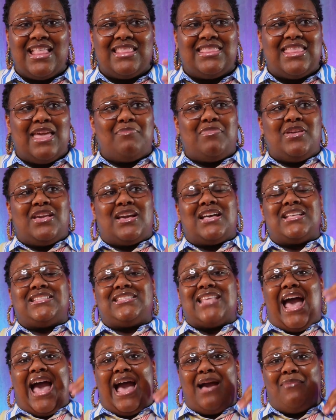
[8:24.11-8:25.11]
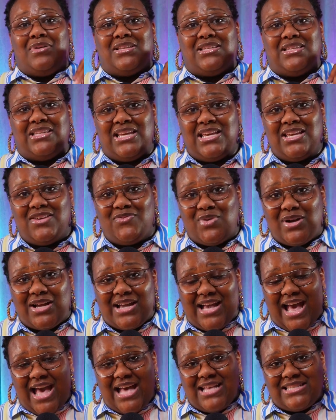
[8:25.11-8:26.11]
that because I believe
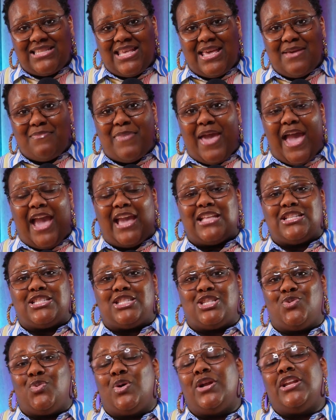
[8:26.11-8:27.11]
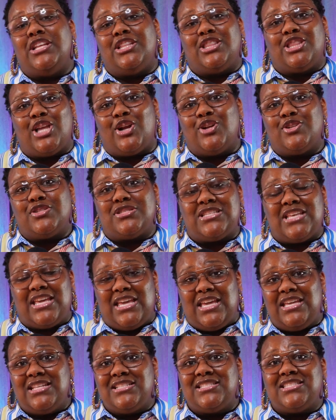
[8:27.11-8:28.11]
what God said back in
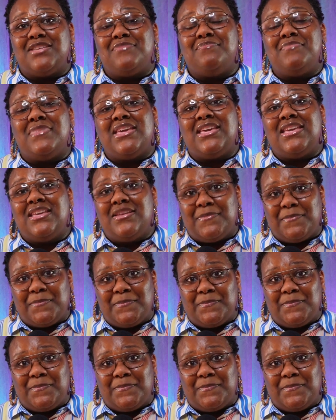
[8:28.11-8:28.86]
2013 to me,